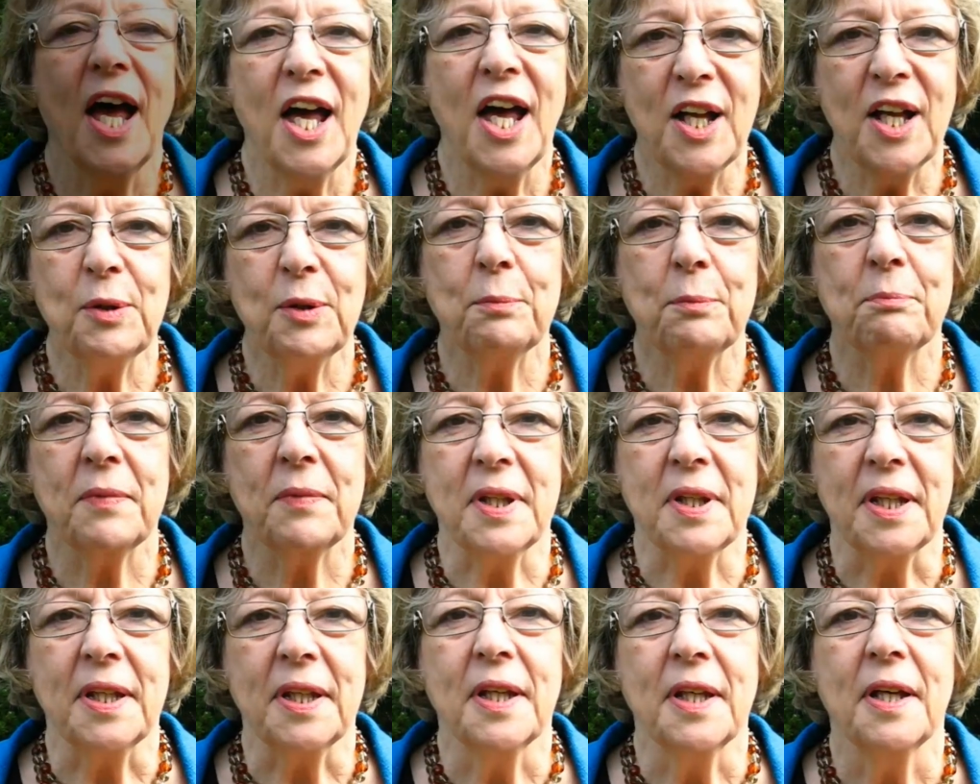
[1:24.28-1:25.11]
Help
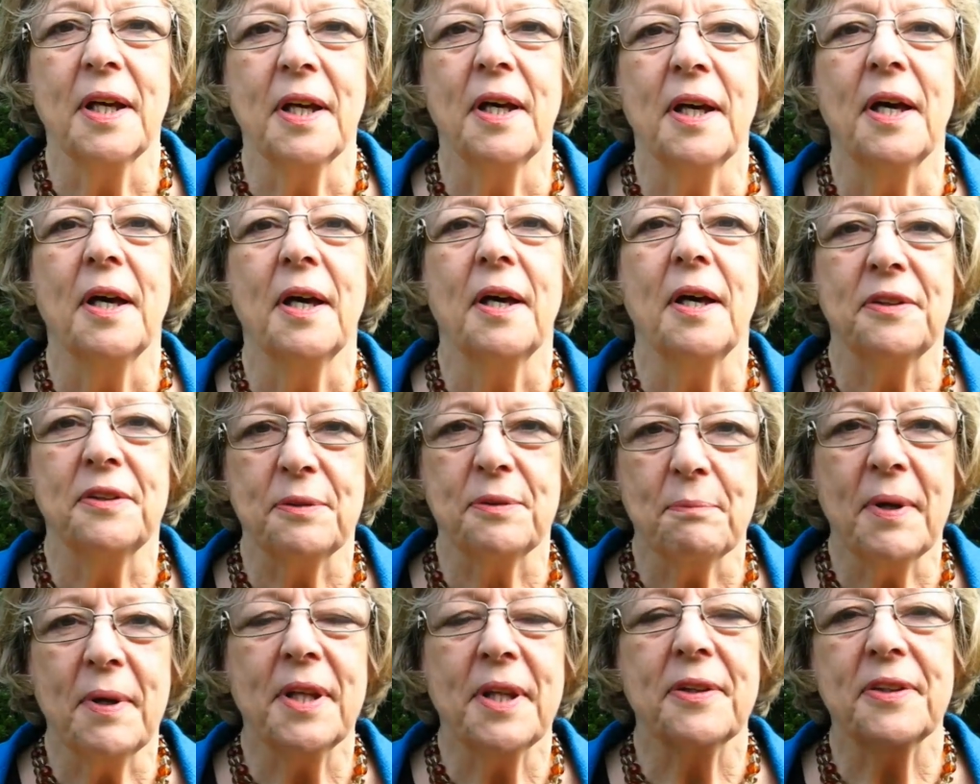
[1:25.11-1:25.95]
me
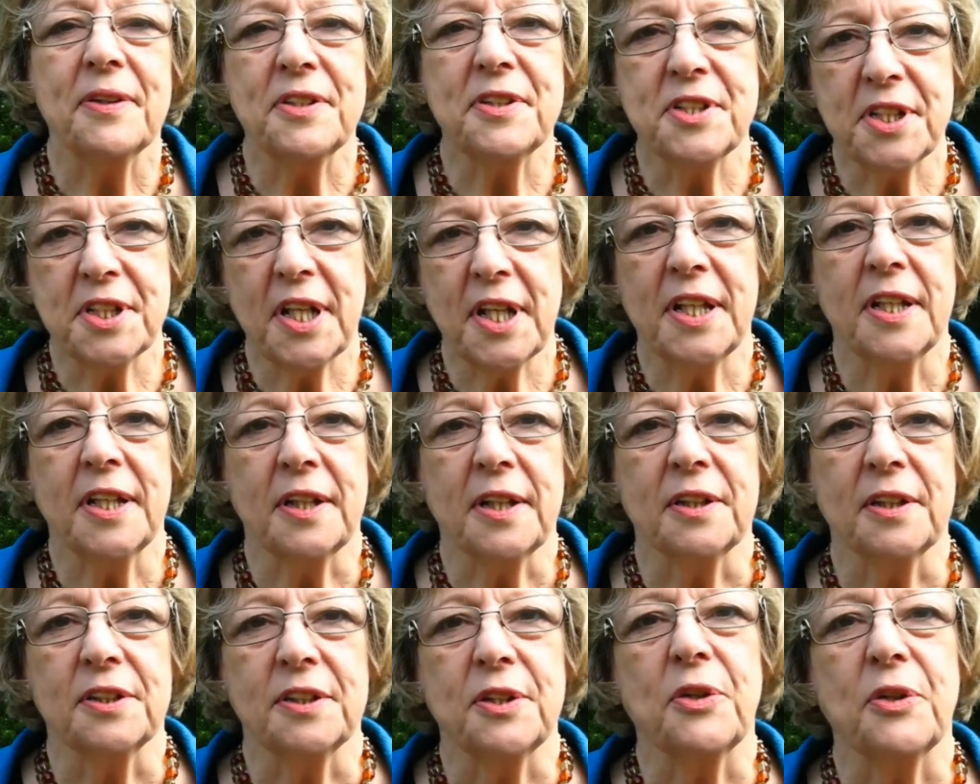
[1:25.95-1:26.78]
to make the
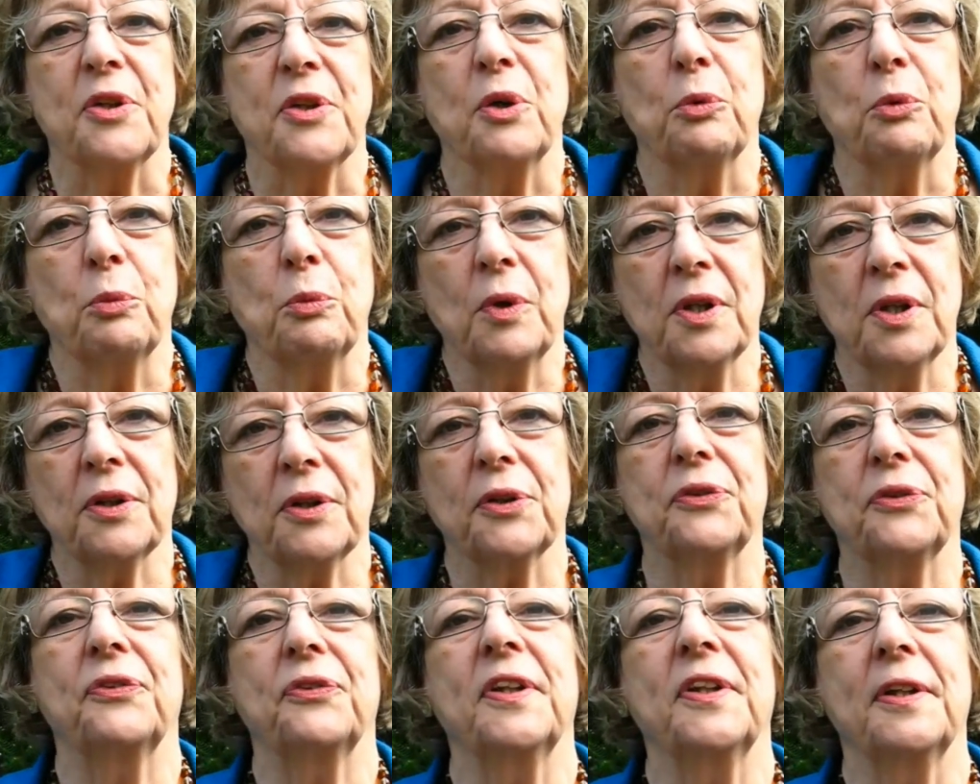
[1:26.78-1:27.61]
change that
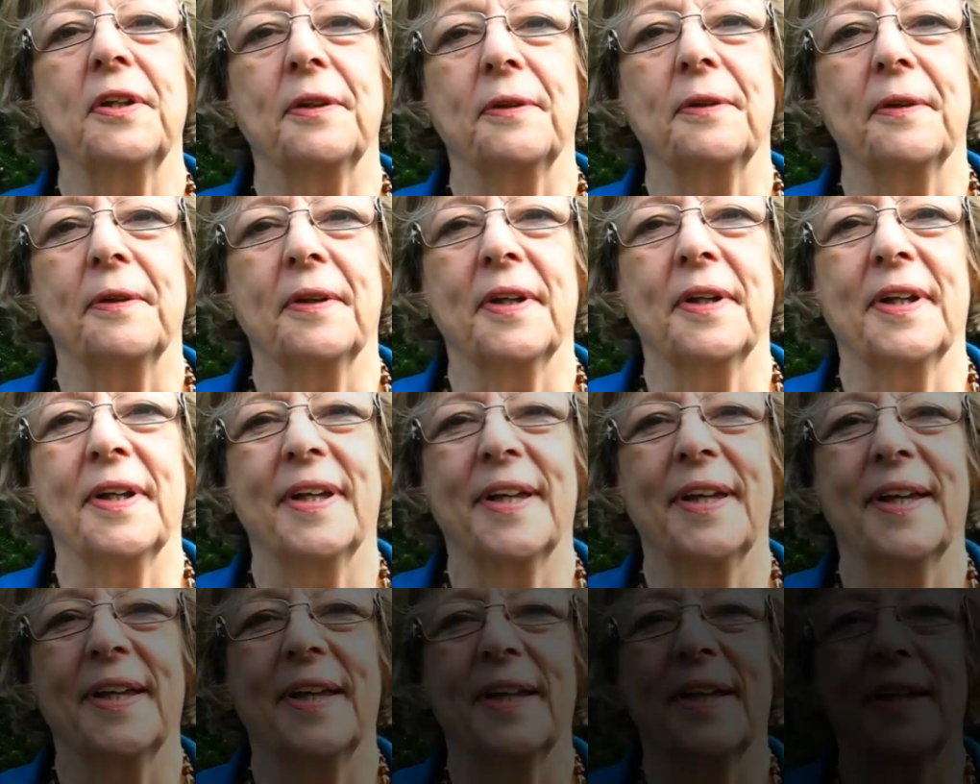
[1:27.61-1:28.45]
works for you.
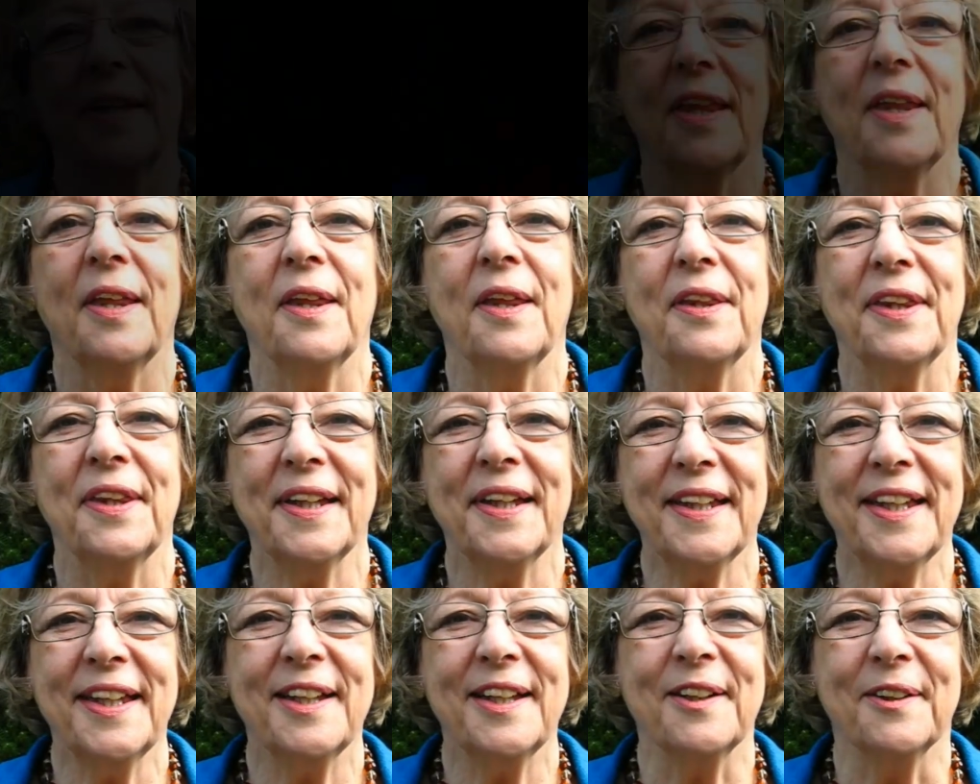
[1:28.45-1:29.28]

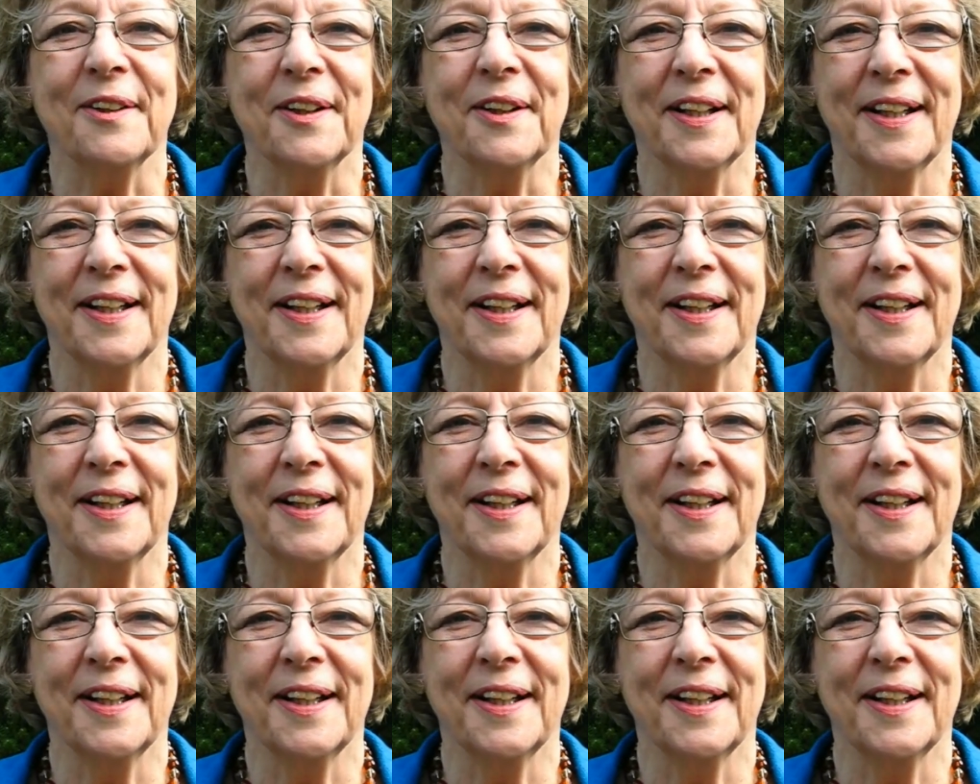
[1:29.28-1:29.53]
Thank you.